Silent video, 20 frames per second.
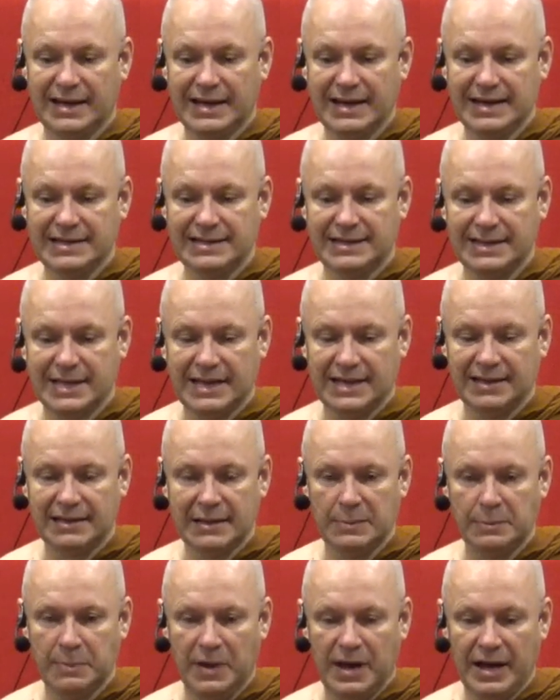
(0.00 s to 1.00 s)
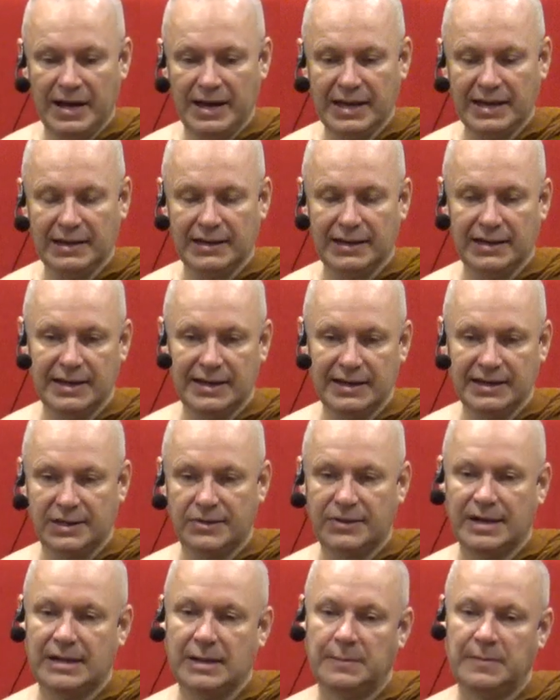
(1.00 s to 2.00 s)
is in the mind. It's
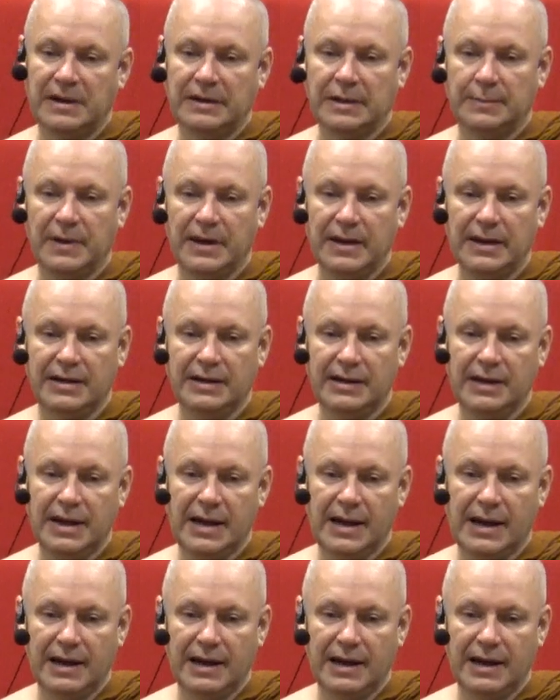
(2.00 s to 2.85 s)
created by the mind.